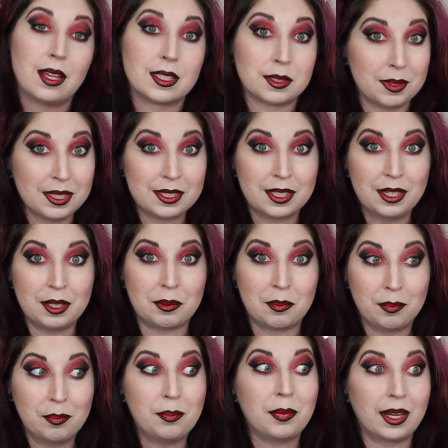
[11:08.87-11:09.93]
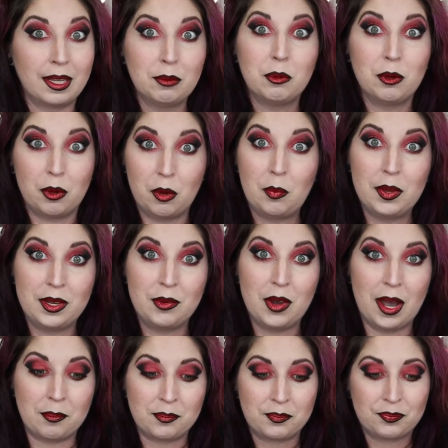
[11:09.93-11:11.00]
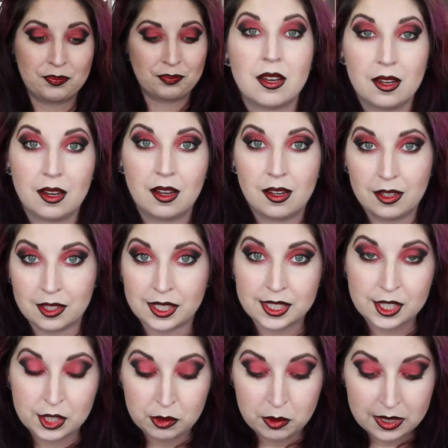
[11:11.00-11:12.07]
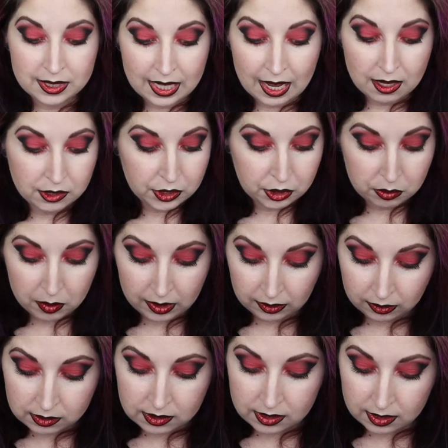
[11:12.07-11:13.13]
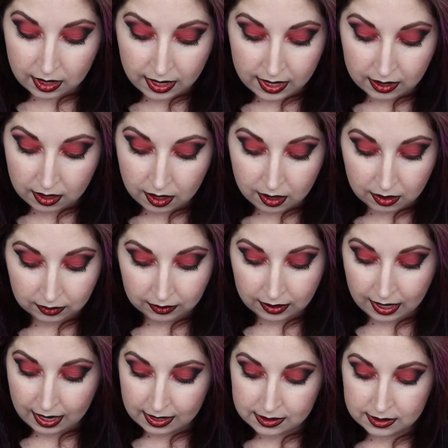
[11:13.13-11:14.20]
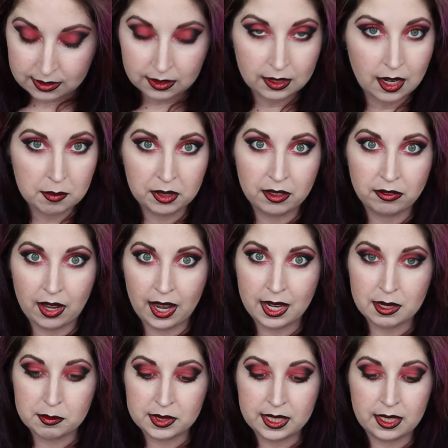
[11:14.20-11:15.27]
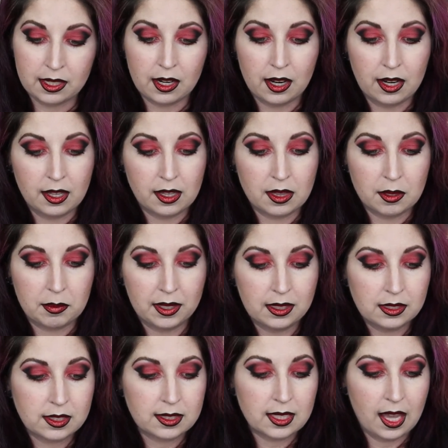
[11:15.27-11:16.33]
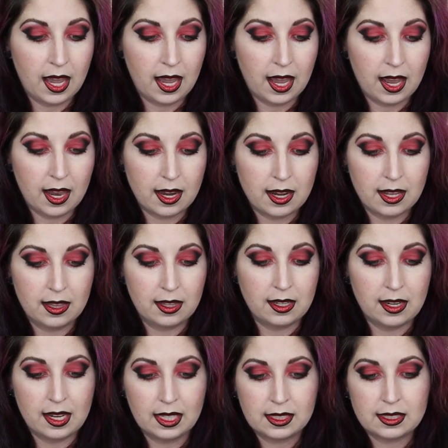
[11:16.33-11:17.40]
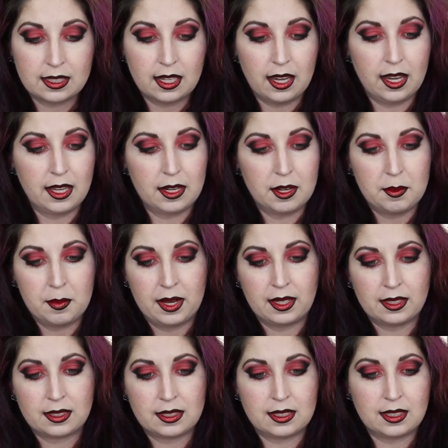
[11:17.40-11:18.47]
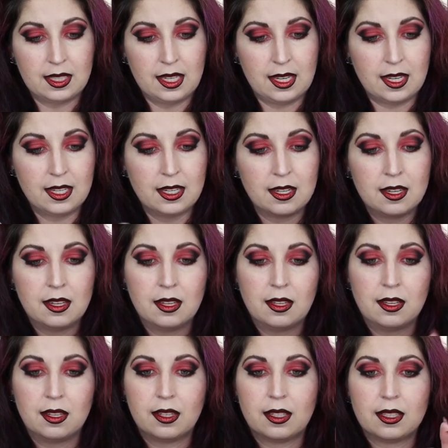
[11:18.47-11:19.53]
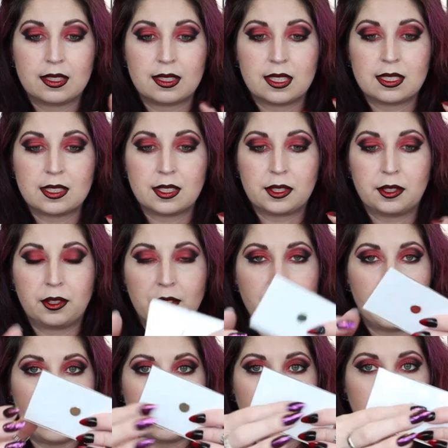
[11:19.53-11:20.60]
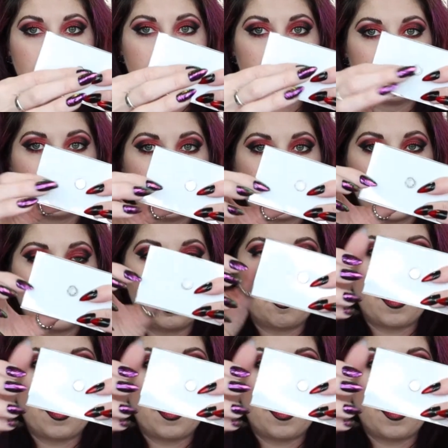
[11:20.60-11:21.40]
Smells good, but it will open you up. Alright, so we're down to what looks like our last couple of items here in the box. And the next item I see is this little, it's got a little